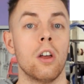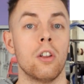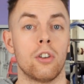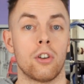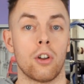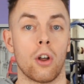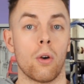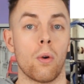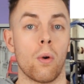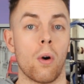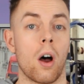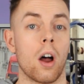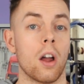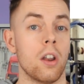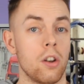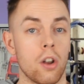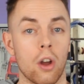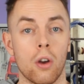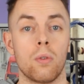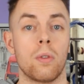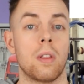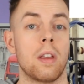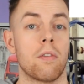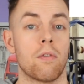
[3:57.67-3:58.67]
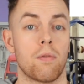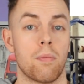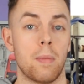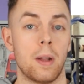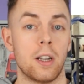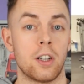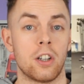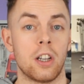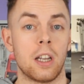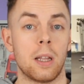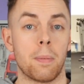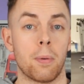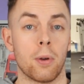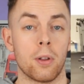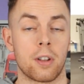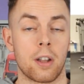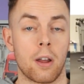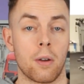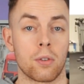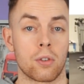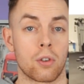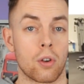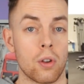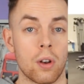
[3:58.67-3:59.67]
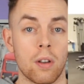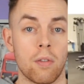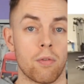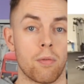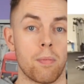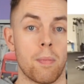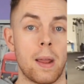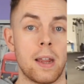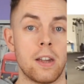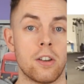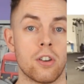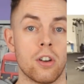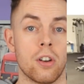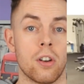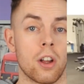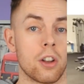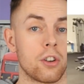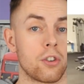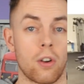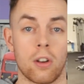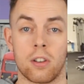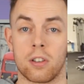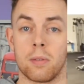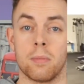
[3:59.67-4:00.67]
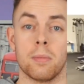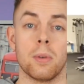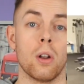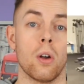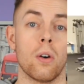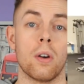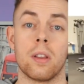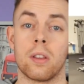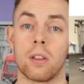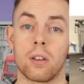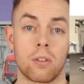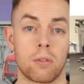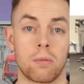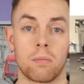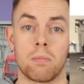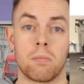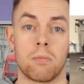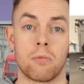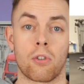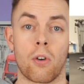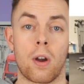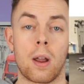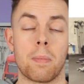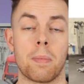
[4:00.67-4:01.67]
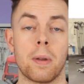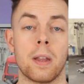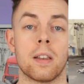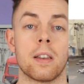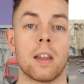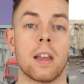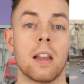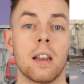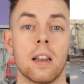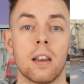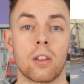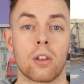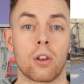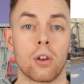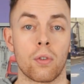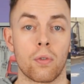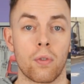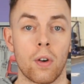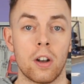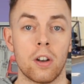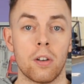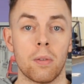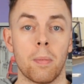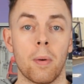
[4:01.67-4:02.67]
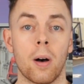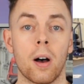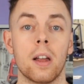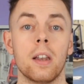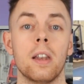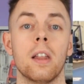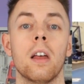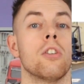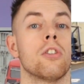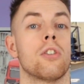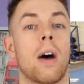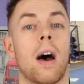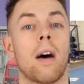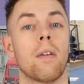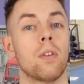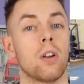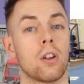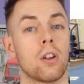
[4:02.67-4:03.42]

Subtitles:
so I know the information he puts out is good information. I trust him a lot. He's a great PT and he's a good friend of mine. So have